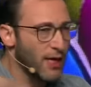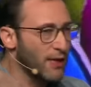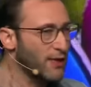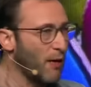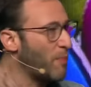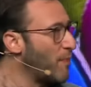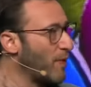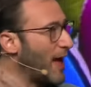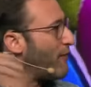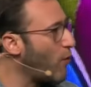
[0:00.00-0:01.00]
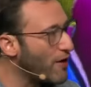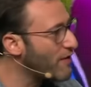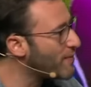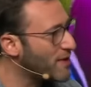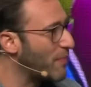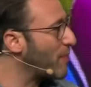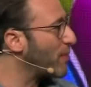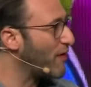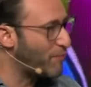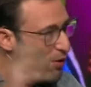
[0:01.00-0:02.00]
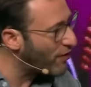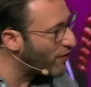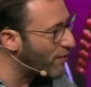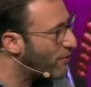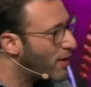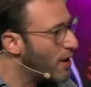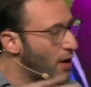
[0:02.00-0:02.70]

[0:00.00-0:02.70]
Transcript: Some people have one of them, some people have both of them.